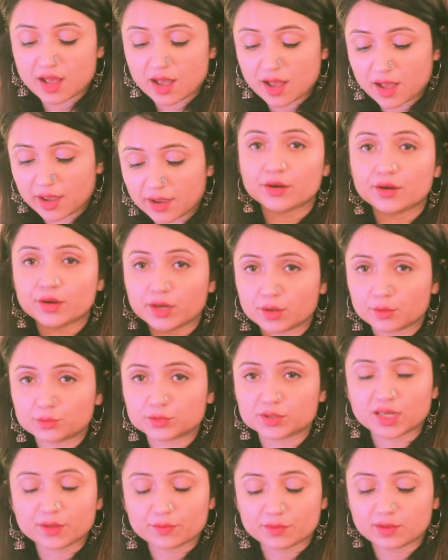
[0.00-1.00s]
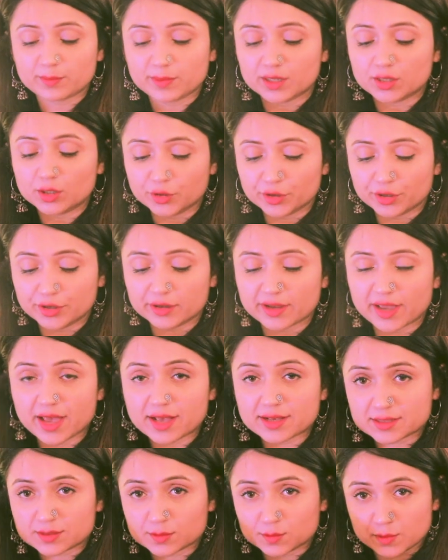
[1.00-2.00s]
I knew they will be good
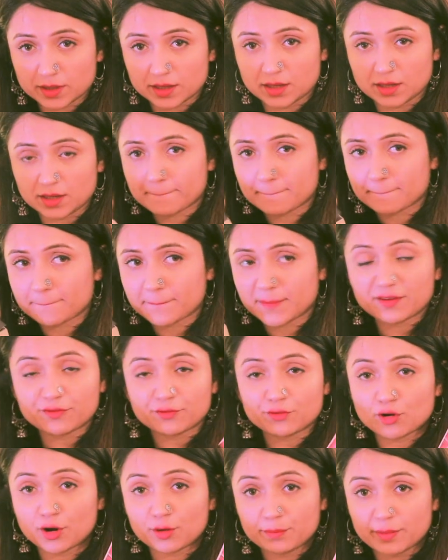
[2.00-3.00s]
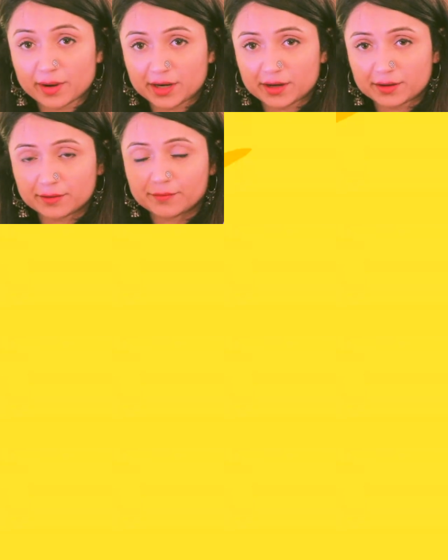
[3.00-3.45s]
as well, if not better.